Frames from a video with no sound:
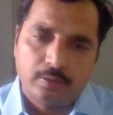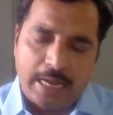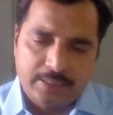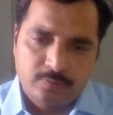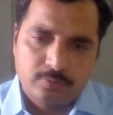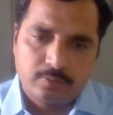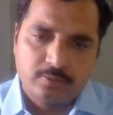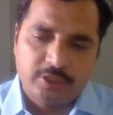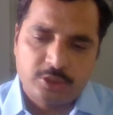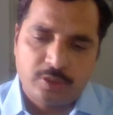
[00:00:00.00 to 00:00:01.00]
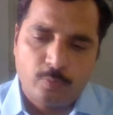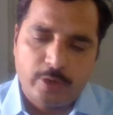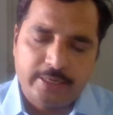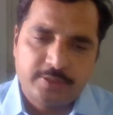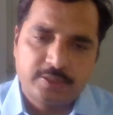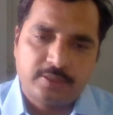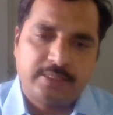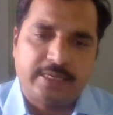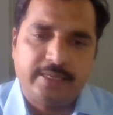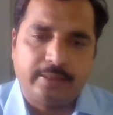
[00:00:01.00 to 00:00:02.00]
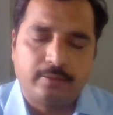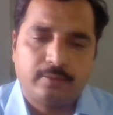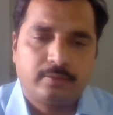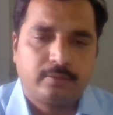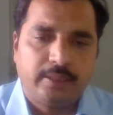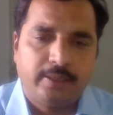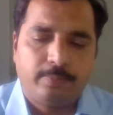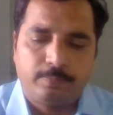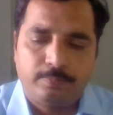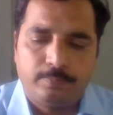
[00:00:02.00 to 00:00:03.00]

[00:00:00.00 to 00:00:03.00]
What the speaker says: As just now we had discussed that the